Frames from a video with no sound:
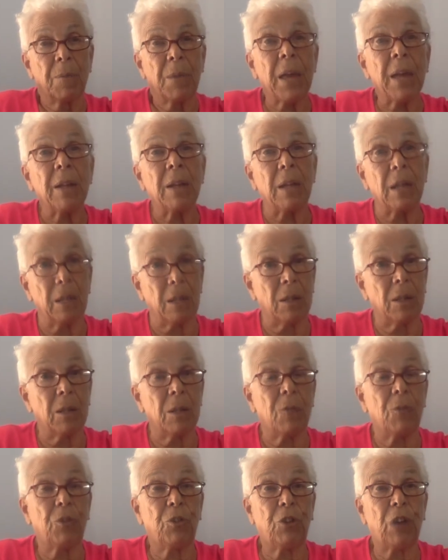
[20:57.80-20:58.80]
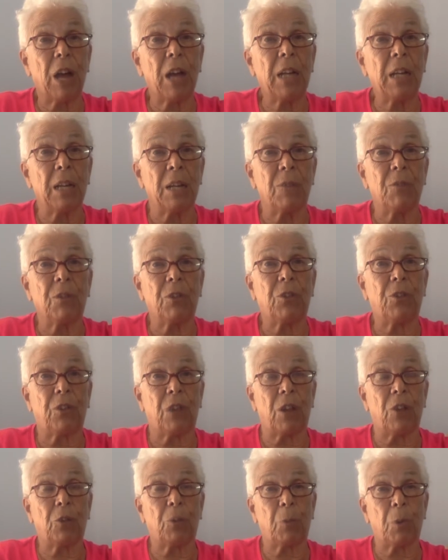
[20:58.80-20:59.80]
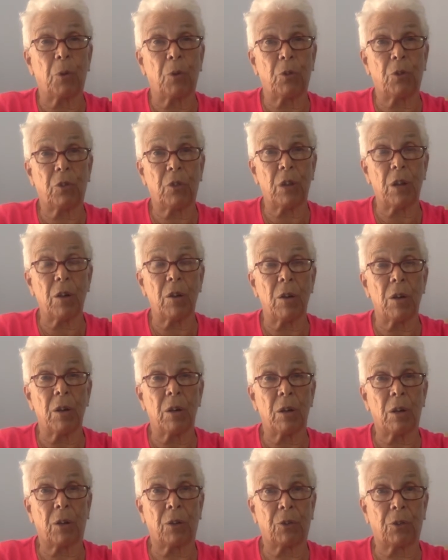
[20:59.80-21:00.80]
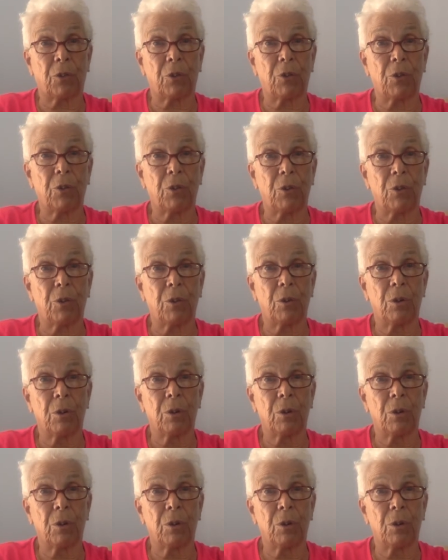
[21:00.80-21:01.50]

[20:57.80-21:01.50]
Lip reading: and into the vagina if it stays posterior and doesn't turn.